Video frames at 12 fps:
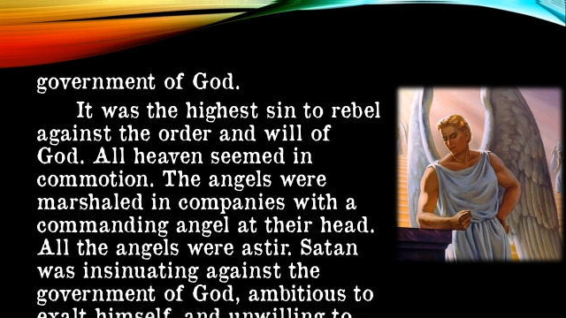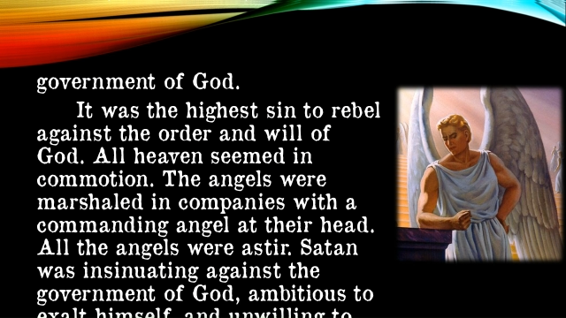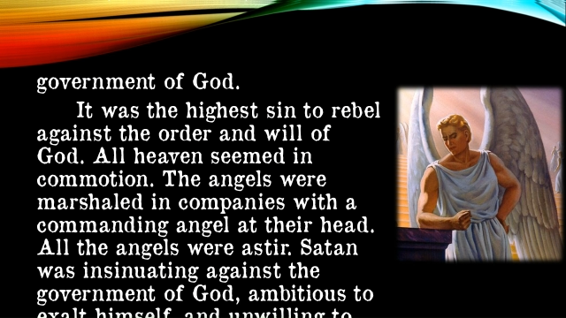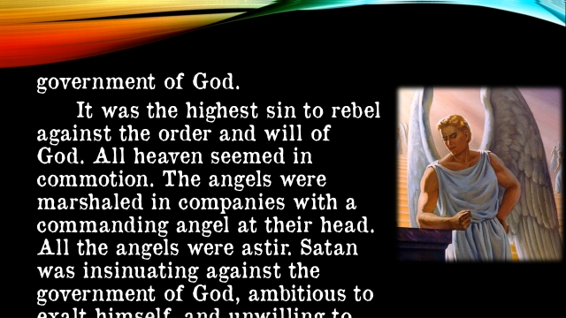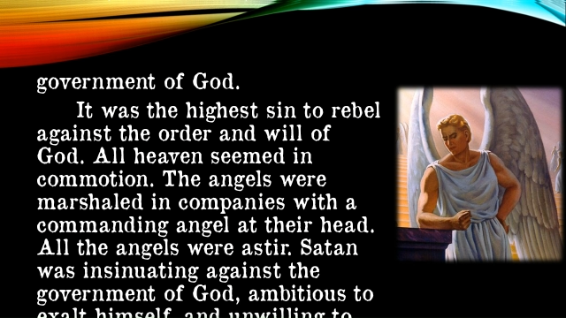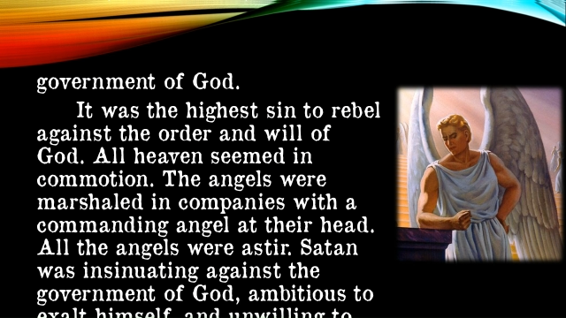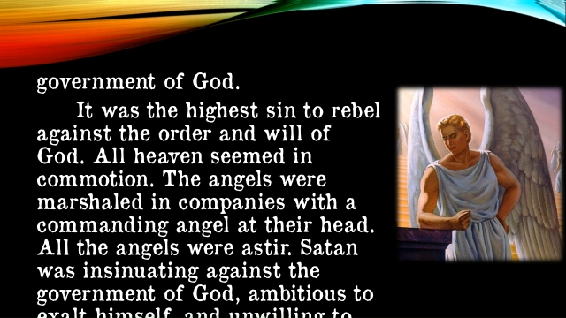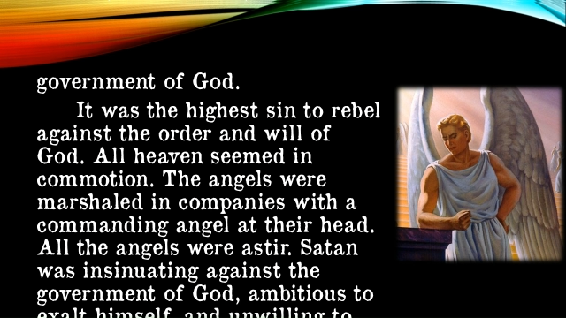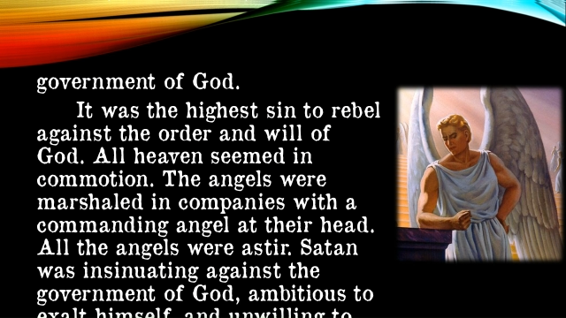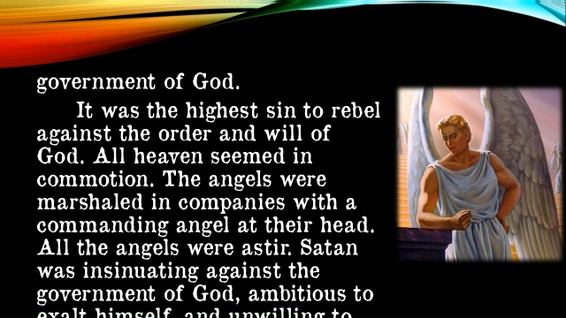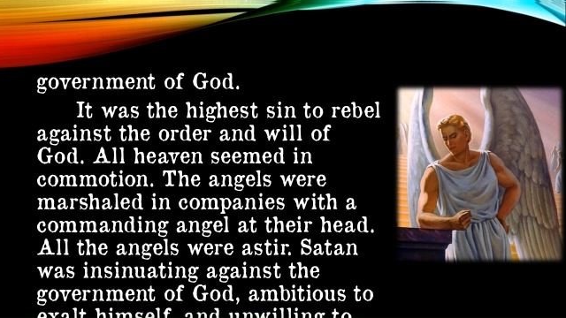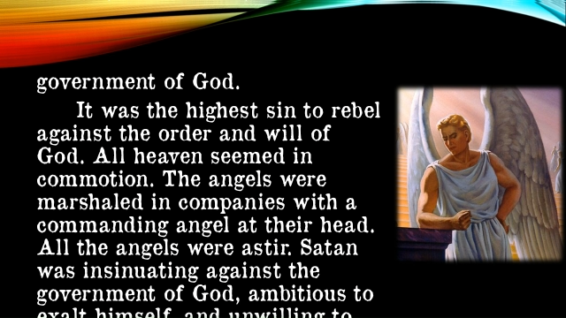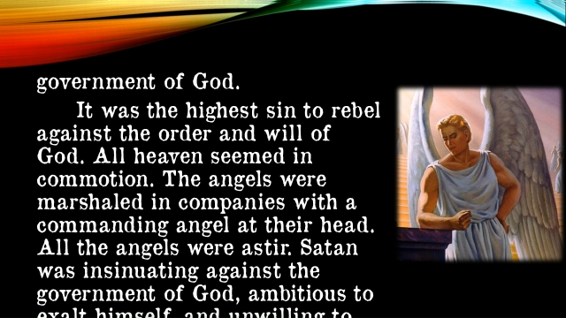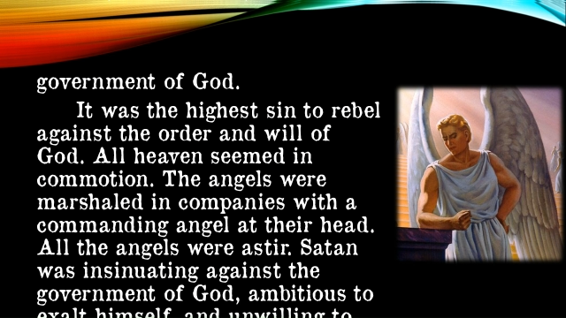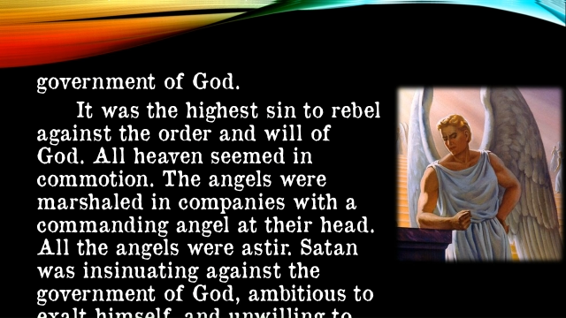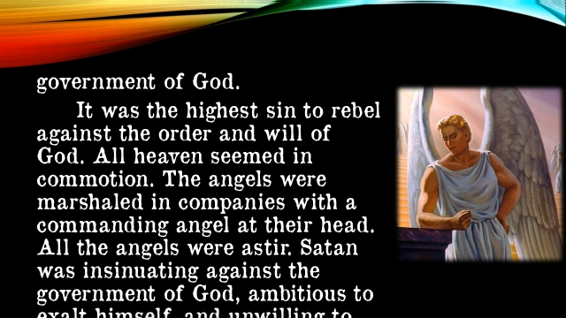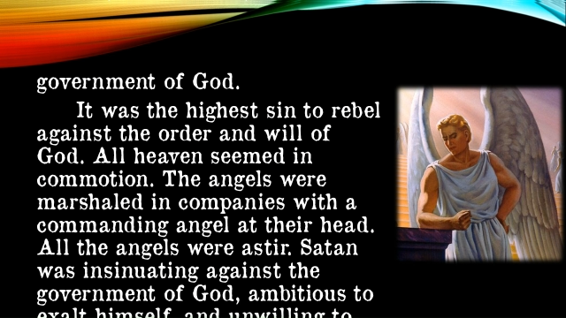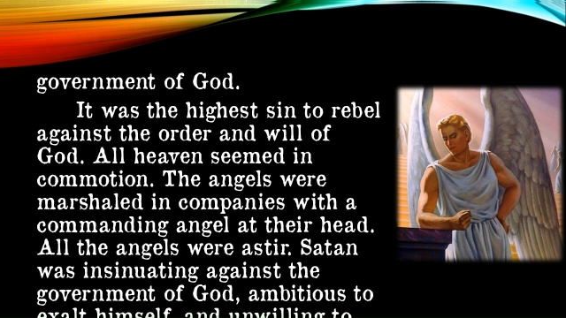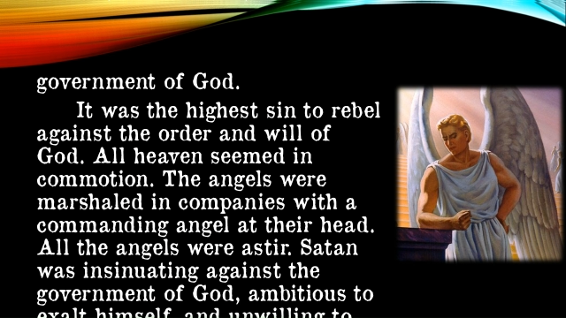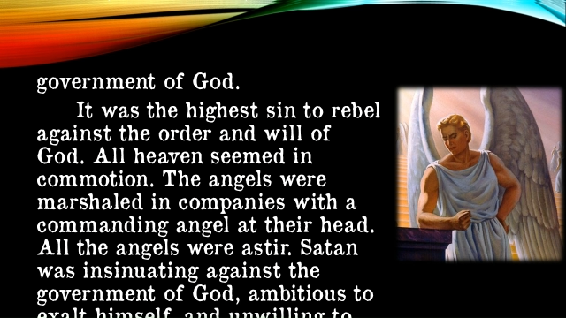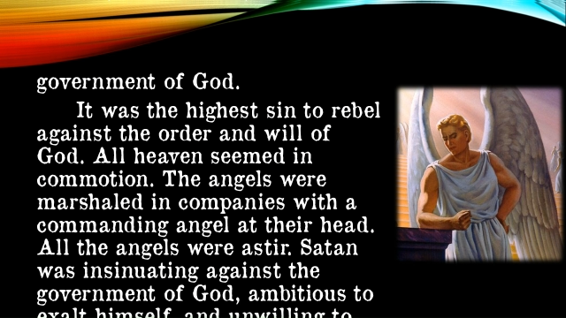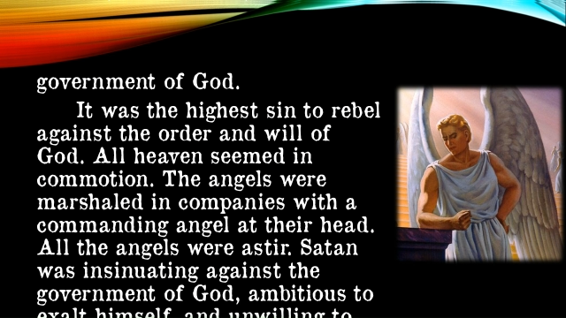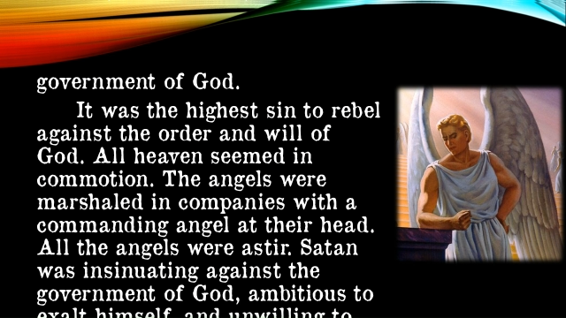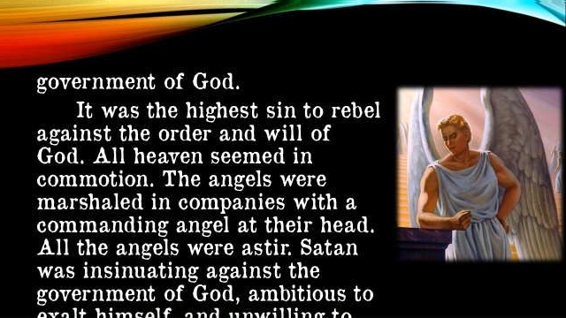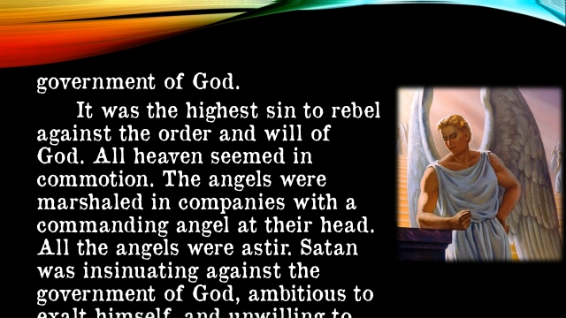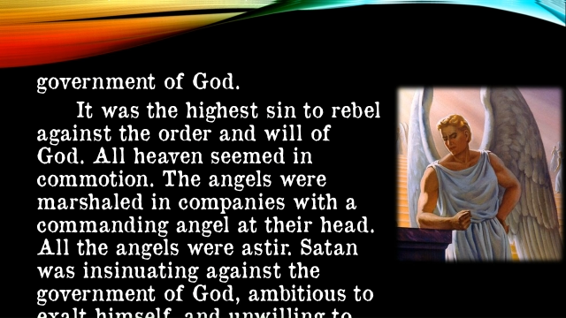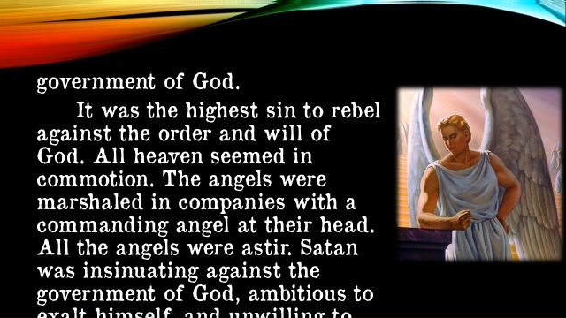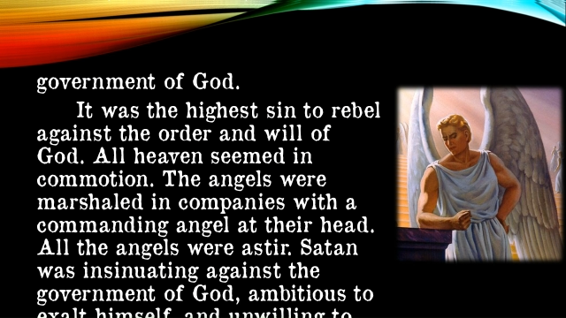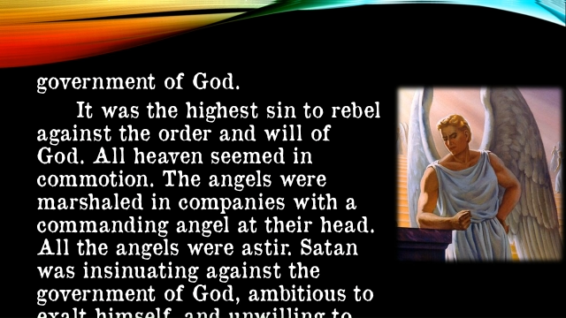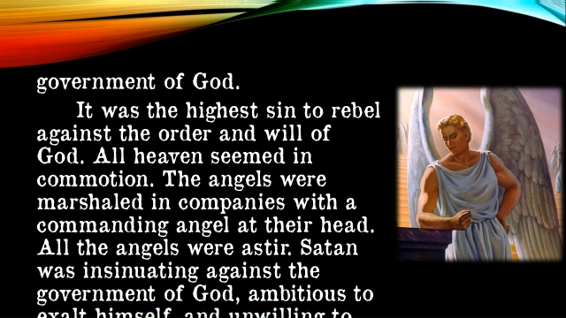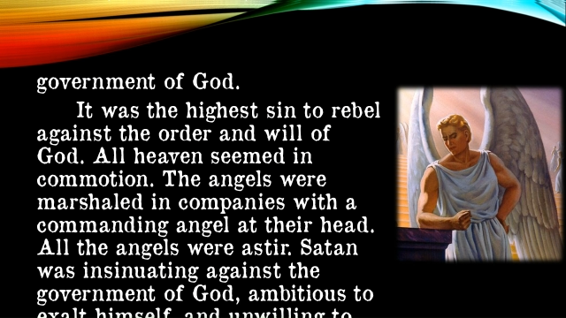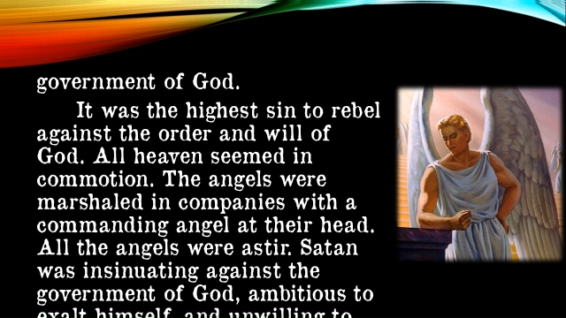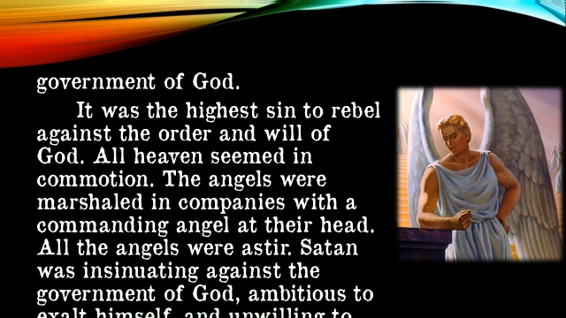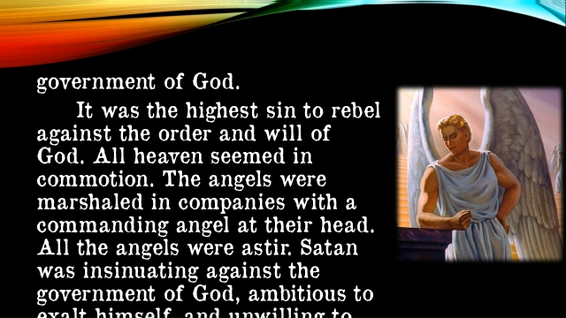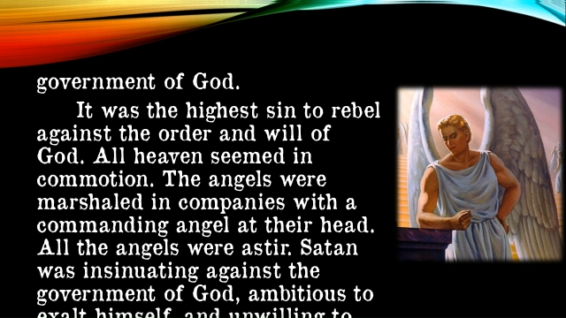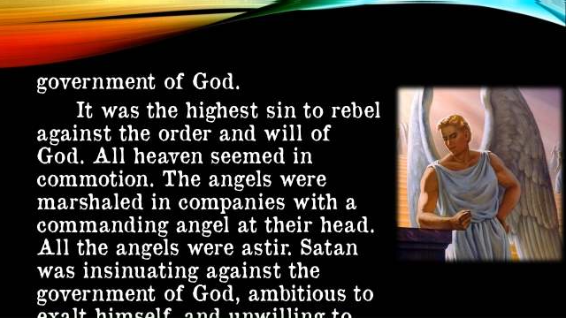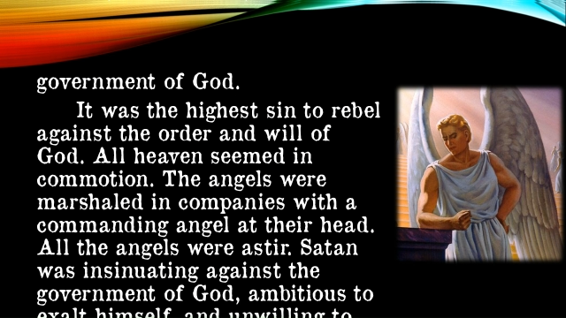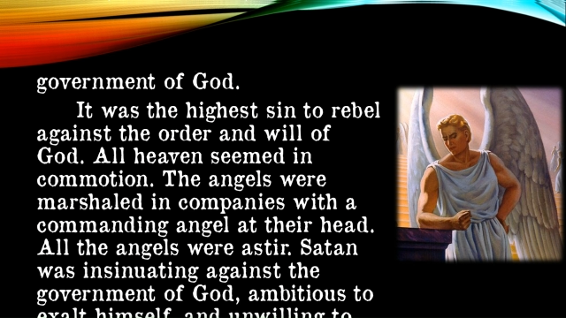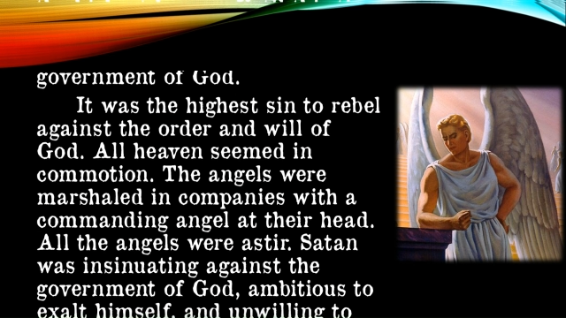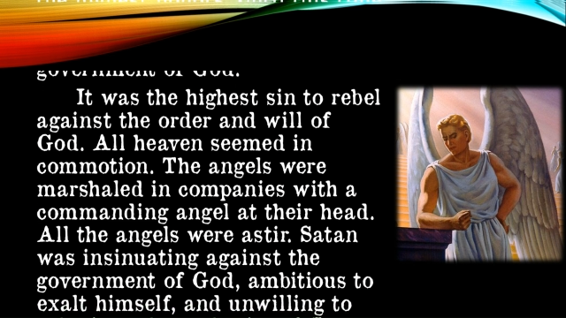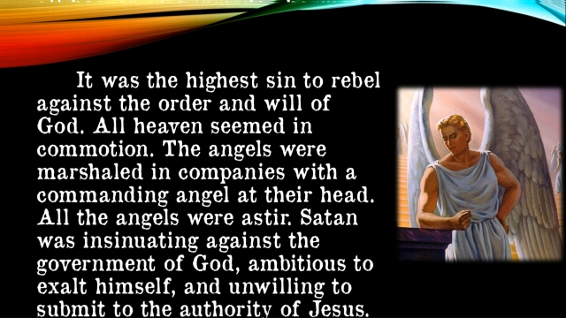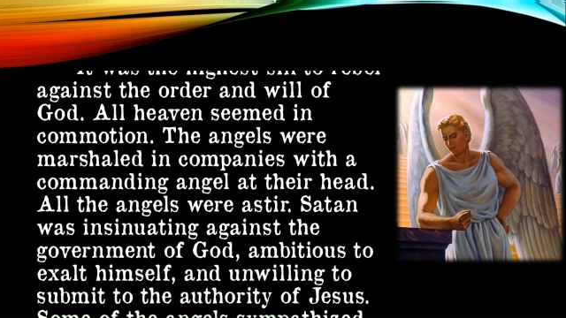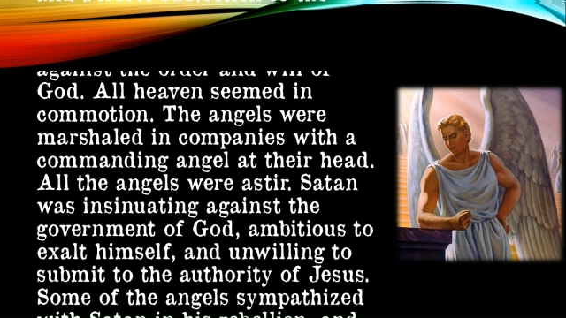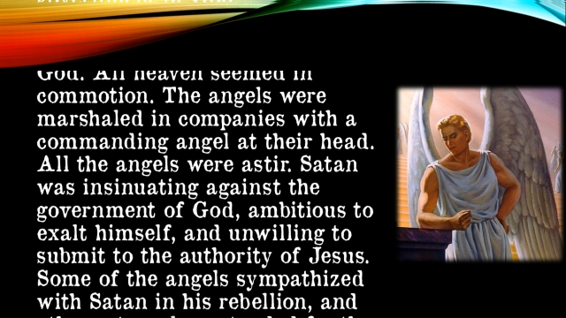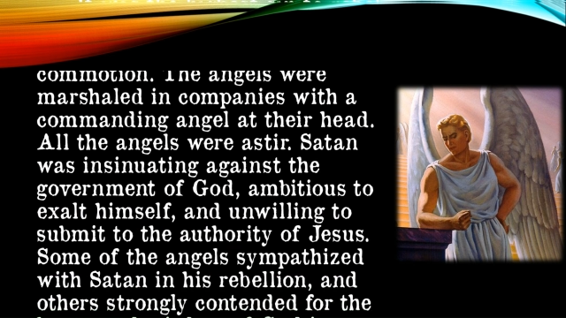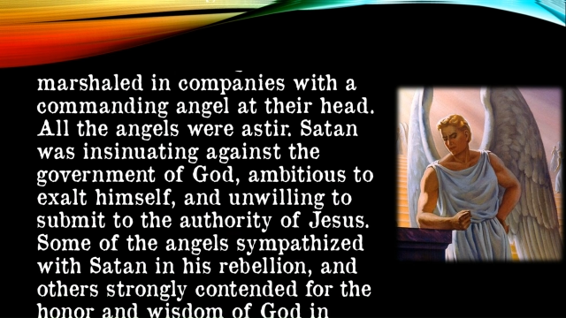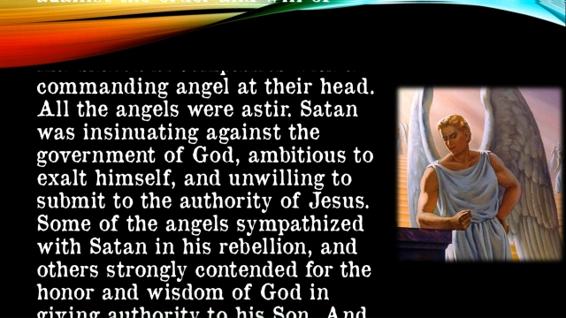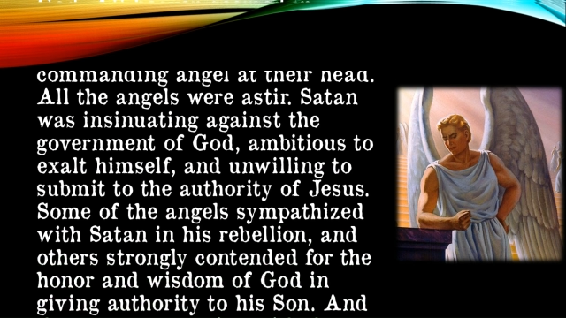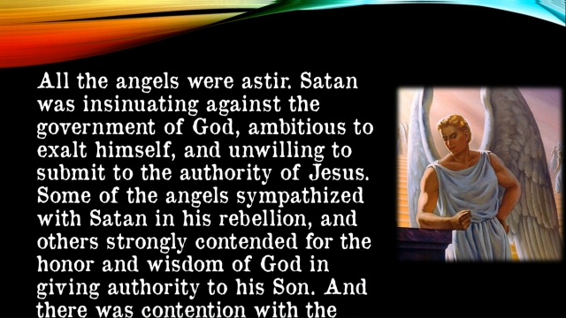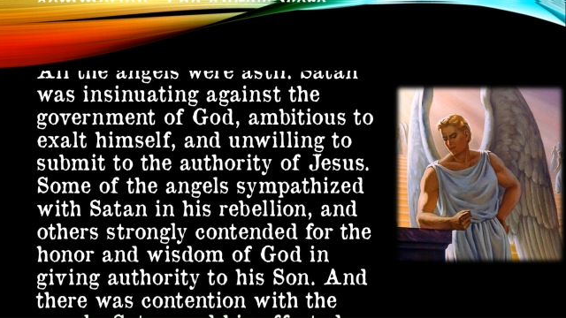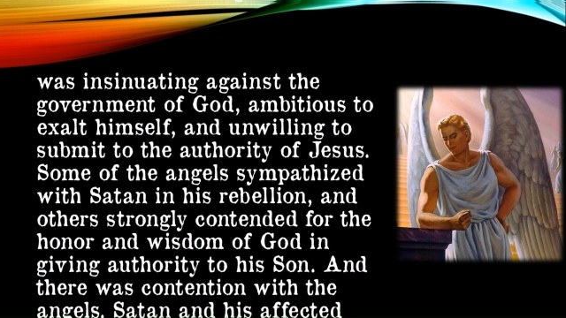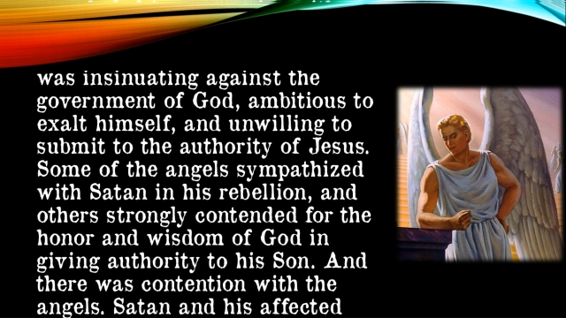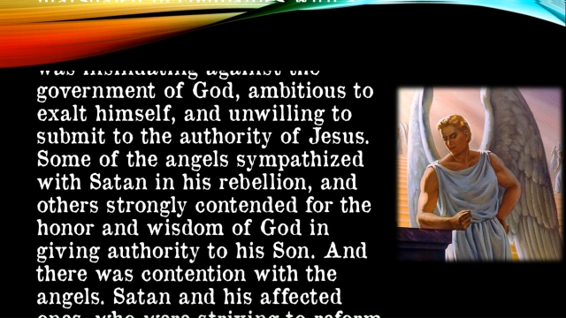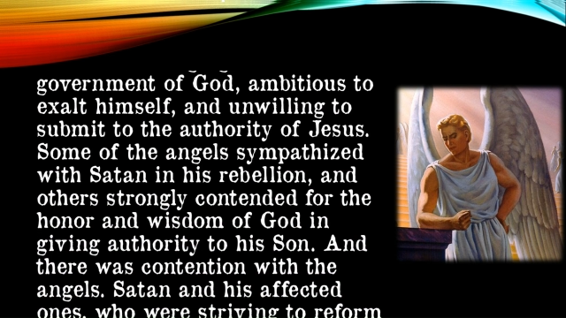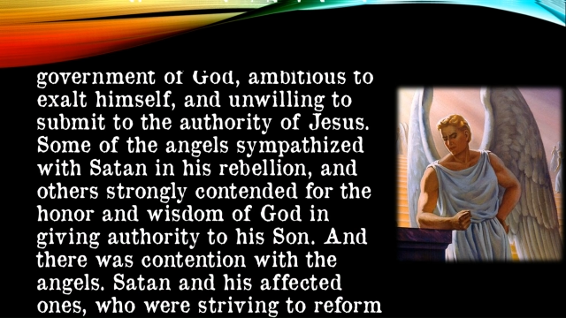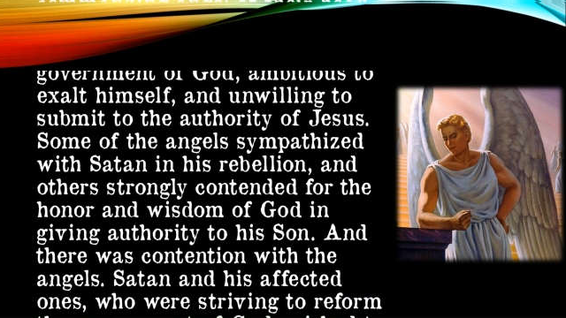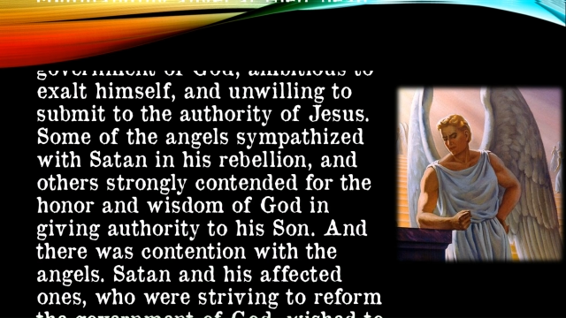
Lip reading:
[unreadable: no face in view]